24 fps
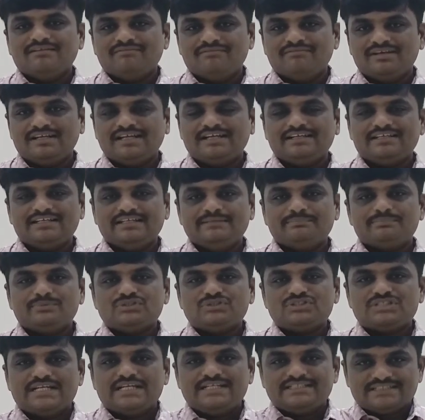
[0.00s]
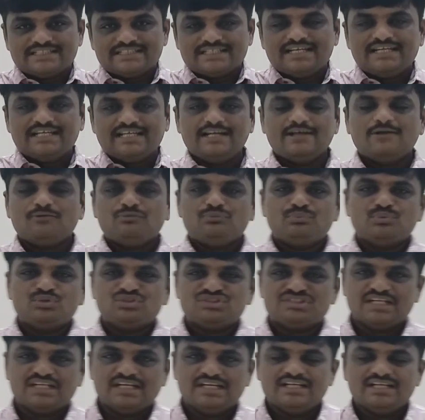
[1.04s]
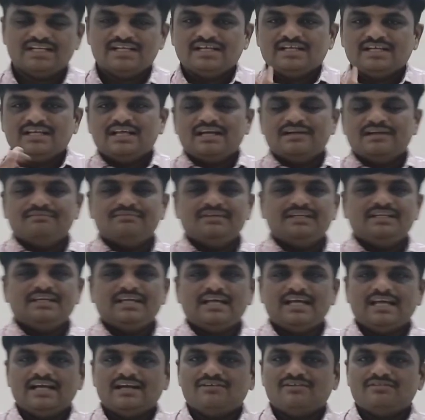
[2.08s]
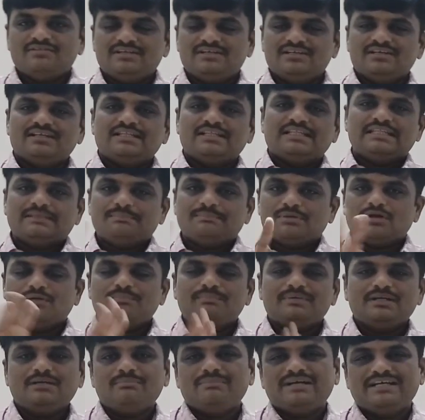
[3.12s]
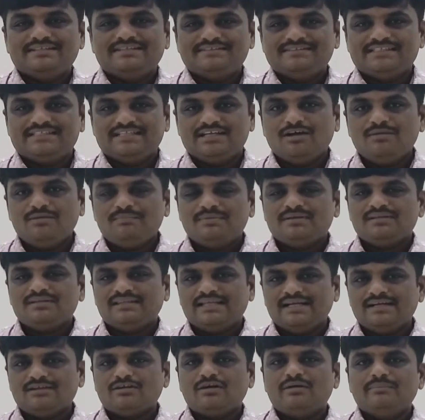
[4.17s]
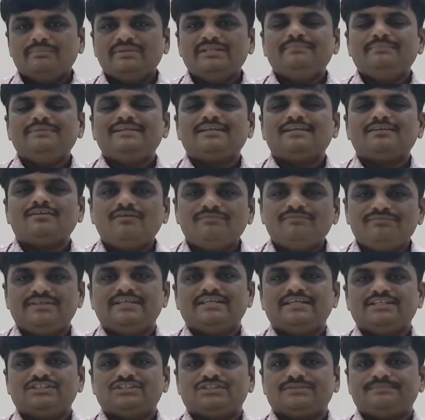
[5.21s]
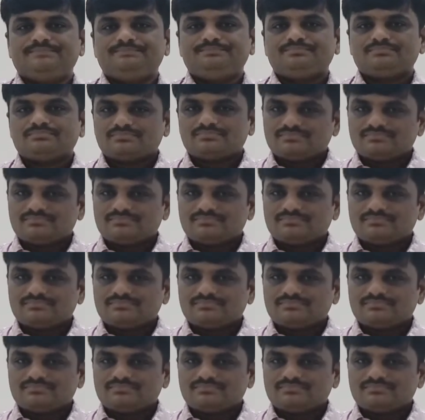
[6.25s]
one at input side, second at output side, we have done the proper biasing of that common emitter configuration.